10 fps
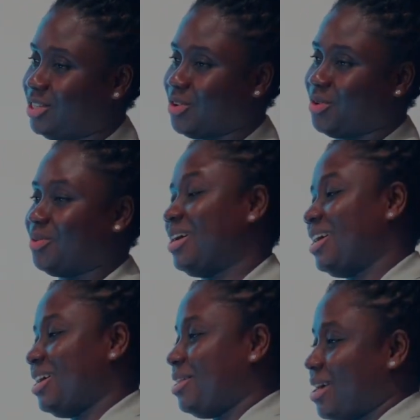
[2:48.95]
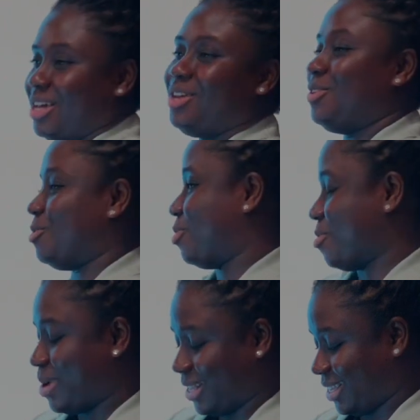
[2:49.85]
So thank you to
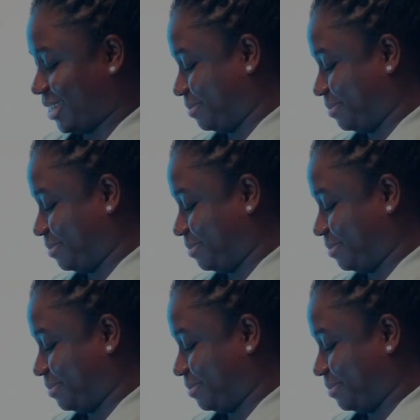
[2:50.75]
Probat.